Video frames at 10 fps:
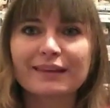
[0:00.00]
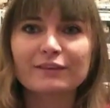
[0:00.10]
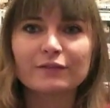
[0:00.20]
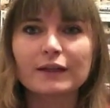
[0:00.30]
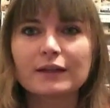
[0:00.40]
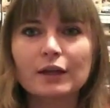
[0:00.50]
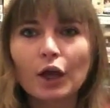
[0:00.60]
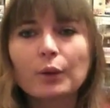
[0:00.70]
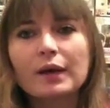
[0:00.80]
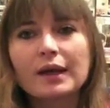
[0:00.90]
This
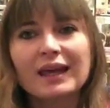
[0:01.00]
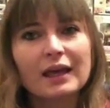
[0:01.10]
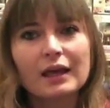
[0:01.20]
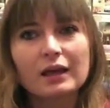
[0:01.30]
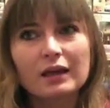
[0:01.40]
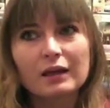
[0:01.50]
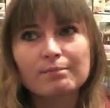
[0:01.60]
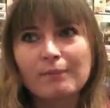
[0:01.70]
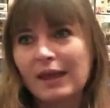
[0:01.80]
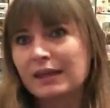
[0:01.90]
video
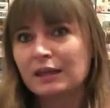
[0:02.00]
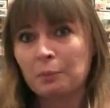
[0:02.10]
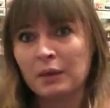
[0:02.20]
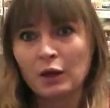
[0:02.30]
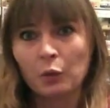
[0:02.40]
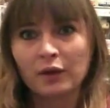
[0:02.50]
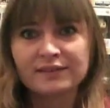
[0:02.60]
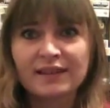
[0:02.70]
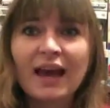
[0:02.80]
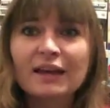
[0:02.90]
may end up being
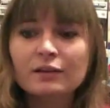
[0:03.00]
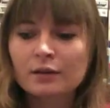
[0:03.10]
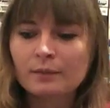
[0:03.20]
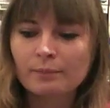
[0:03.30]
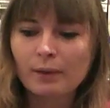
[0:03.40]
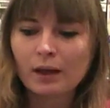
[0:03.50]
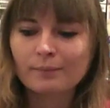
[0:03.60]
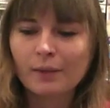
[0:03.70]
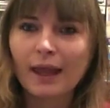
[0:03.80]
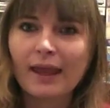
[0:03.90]
quite sad,
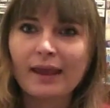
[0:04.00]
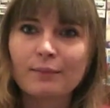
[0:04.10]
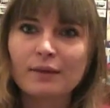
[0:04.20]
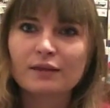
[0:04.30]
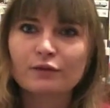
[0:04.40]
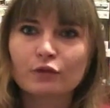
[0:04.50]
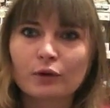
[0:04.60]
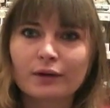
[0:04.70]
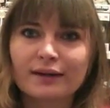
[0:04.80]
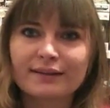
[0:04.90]
but my aim is
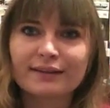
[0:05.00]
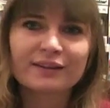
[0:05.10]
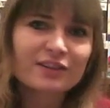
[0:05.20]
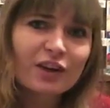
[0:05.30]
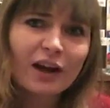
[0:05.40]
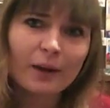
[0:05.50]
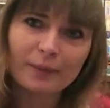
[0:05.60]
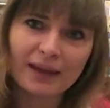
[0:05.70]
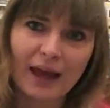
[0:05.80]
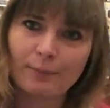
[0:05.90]
for it to try
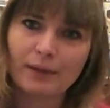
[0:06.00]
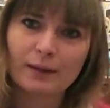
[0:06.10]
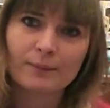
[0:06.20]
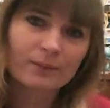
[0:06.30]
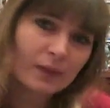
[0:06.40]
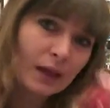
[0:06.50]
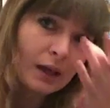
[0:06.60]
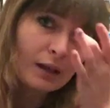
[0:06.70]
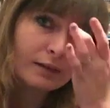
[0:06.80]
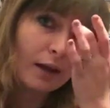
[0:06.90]
and be happy.
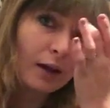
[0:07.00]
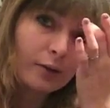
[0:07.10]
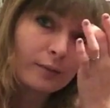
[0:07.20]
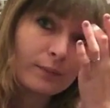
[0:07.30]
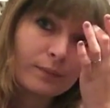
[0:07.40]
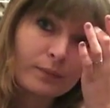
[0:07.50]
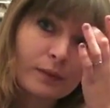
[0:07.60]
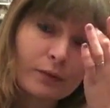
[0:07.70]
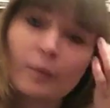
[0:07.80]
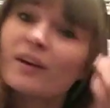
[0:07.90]
So
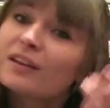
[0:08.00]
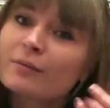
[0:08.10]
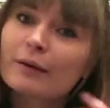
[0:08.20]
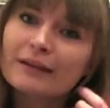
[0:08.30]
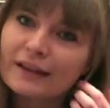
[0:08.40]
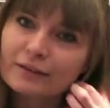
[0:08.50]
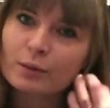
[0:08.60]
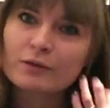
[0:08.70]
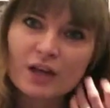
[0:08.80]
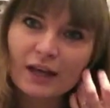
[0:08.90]
from what you've probably
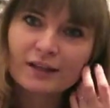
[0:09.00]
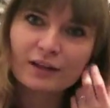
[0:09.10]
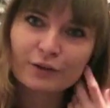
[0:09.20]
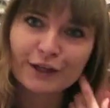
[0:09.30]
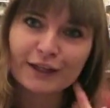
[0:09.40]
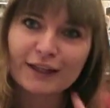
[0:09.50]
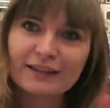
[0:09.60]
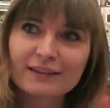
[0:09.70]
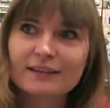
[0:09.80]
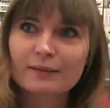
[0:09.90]
guessed by the title already,
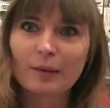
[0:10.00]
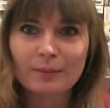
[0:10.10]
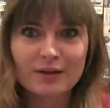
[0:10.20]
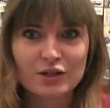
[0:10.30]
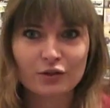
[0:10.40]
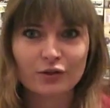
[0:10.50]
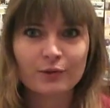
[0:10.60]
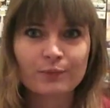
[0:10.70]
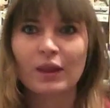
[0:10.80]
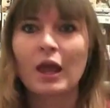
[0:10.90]
this is about my
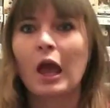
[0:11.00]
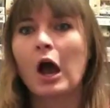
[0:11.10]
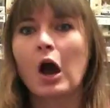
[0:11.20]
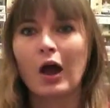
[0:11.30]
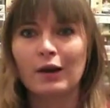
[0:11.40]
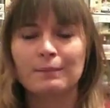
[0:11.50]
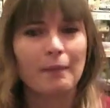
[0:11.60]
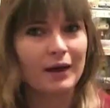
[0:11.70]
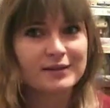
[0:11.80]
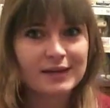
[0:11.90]
dog.
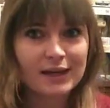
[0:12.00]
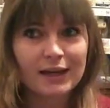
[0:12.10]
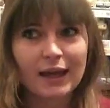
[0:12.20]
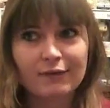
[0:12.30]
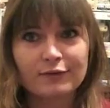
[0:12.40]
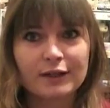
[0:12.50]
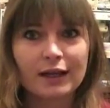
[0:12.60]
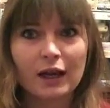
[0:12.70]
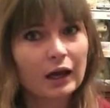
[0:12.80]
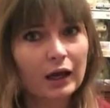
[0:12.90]
On Monday
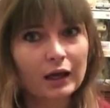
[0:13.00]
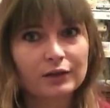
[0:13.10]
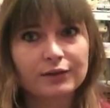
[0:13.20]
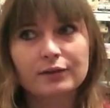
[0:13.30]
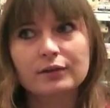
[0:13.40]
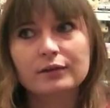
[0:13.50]
evening at